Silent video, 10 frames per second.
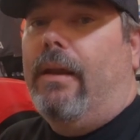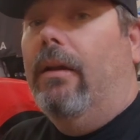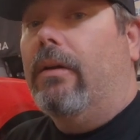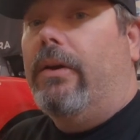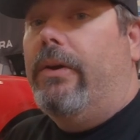They
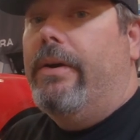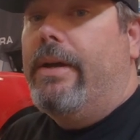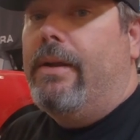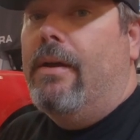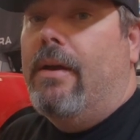look
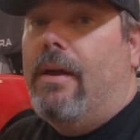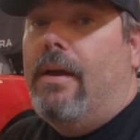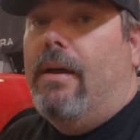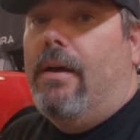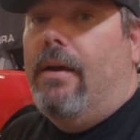good.
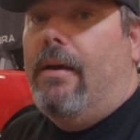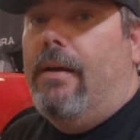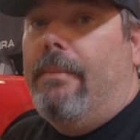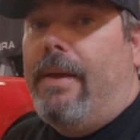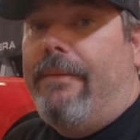
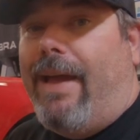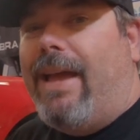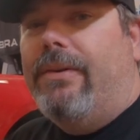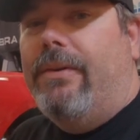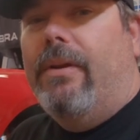If I
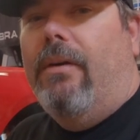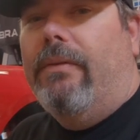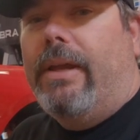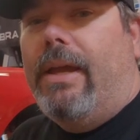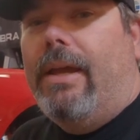had to do it
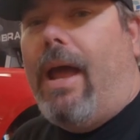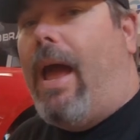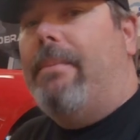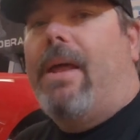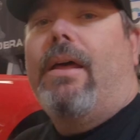over again,
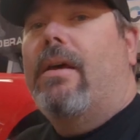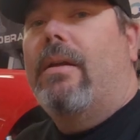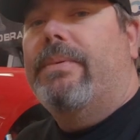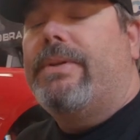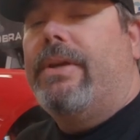I'm not
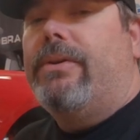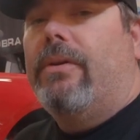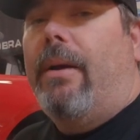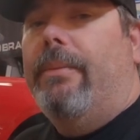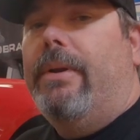100%
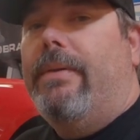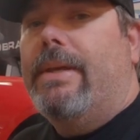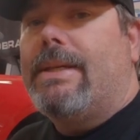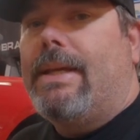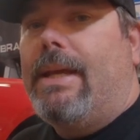sure I would do
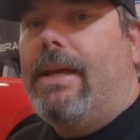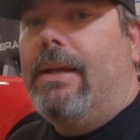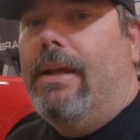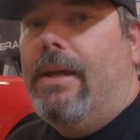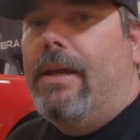this
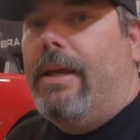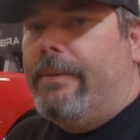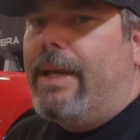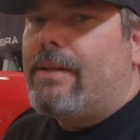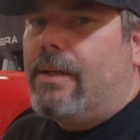again.
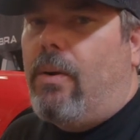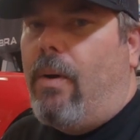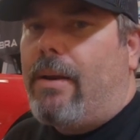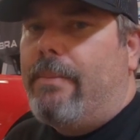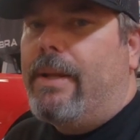There's actually
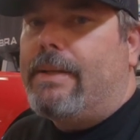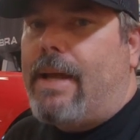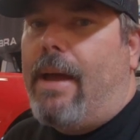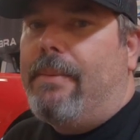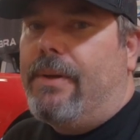quite a bit of
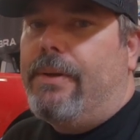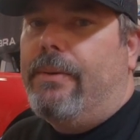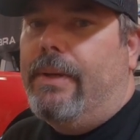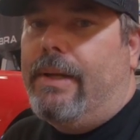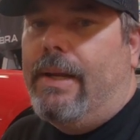time to
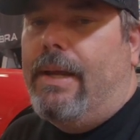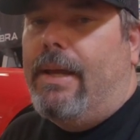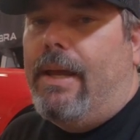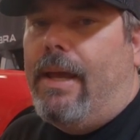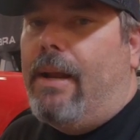do it.
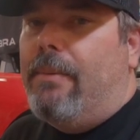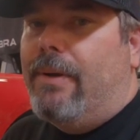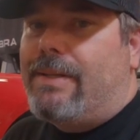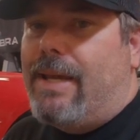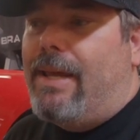And I'm
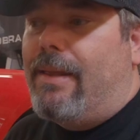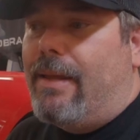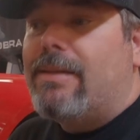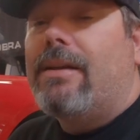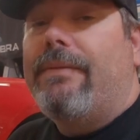going to tell you,
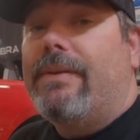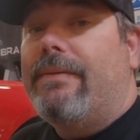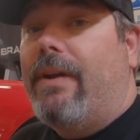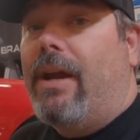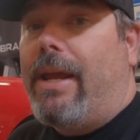that stuff is
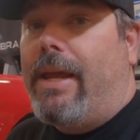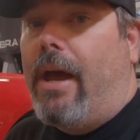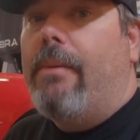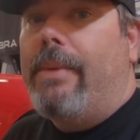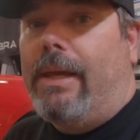very
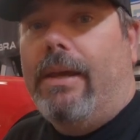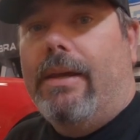gummy.